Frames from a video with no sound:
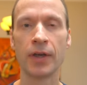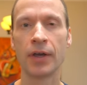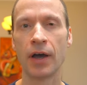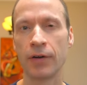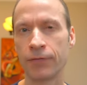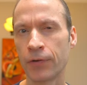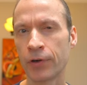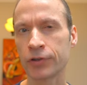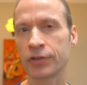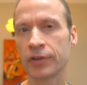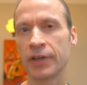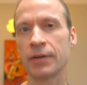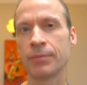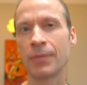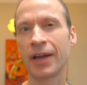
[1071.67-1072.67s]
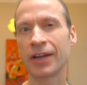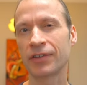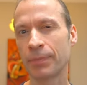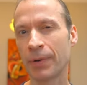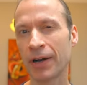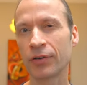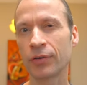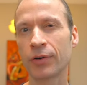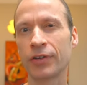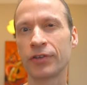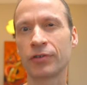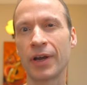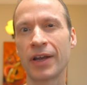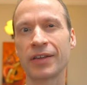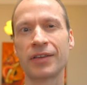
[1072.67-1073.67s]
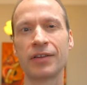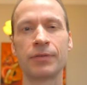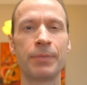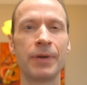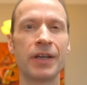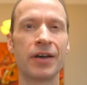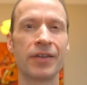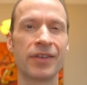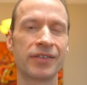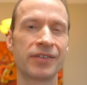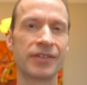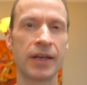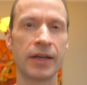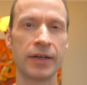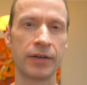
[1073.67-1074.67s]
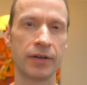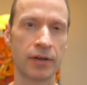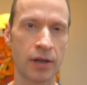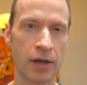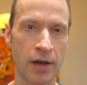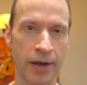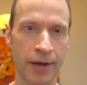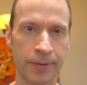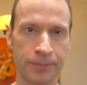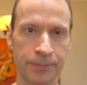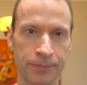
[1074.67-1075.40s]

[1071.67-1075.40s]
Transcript: Unfortunately, my expiratory strength has been on the steady decline.